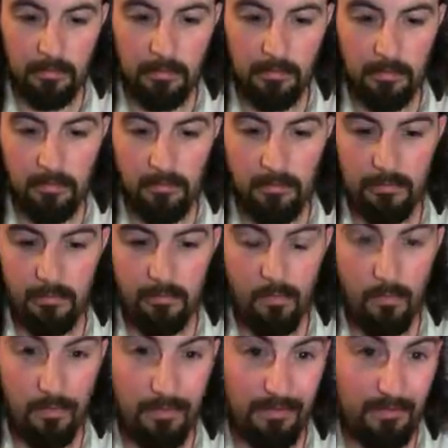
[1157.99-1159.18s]
Doesn't
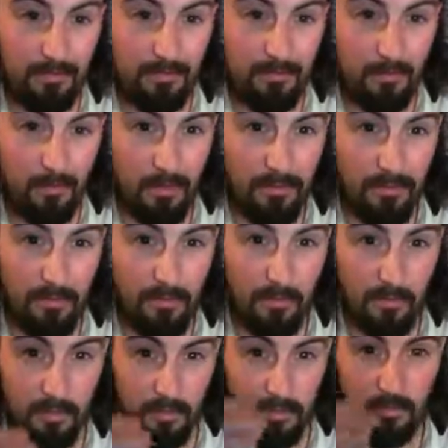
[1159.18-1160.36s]
quite fit
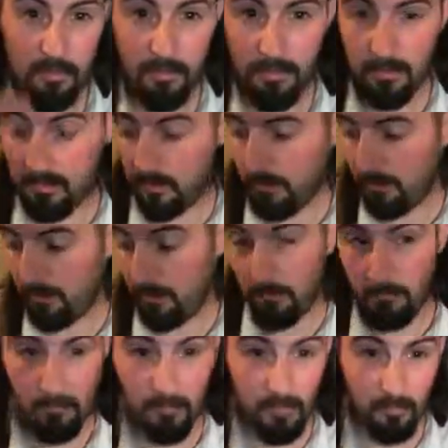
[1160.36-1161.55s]
right,
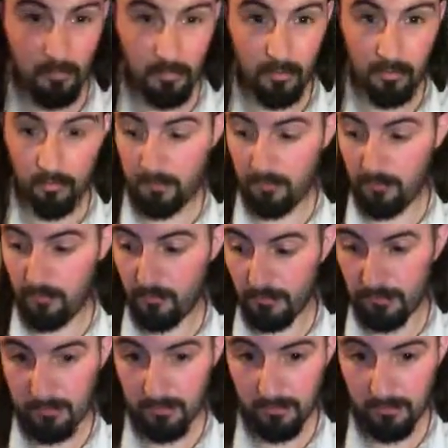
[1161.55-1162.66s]
but I'm going to go get the drill.